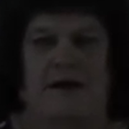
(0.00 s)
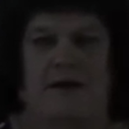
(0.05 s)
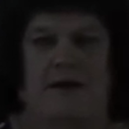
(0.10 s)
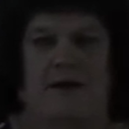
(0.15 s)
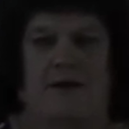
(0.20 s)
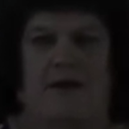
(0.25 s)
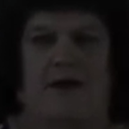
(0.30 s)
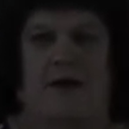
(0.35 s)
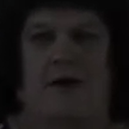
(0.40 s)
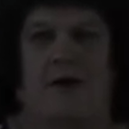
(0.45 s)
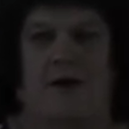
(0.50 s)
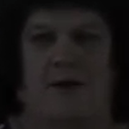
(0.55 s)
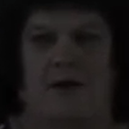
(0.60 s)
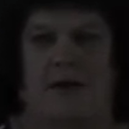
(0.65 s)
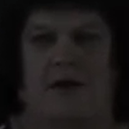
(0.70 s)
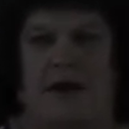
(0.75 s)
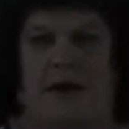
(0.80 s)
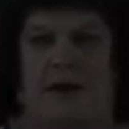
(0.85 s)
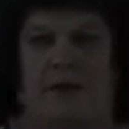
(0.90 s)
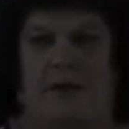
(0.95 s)
slow,
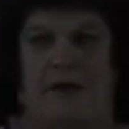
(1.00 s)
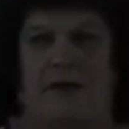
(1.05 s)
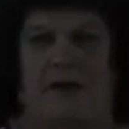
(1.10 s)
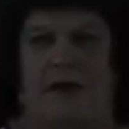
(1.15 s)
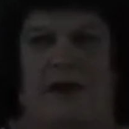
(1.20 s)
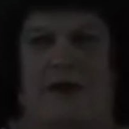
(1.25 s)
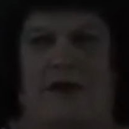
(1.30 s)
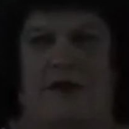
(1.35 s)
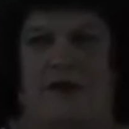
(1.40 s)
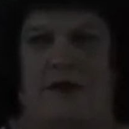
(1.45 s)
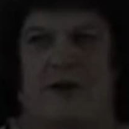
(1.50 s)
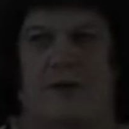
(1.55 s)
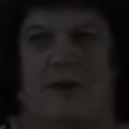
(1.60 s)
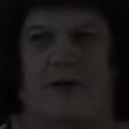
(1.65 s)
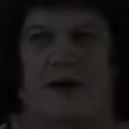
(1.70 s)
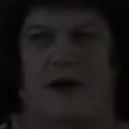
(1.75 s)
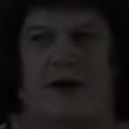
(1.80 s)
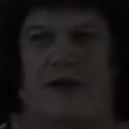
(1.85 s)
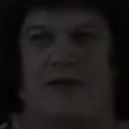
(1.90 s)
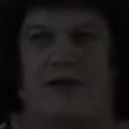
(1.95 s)
deep, intentional
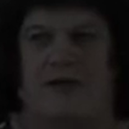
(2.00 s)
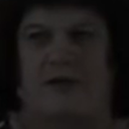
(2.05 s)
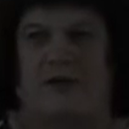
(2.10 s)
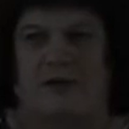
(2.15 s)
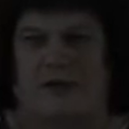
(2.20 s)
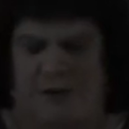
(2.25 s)
breaths.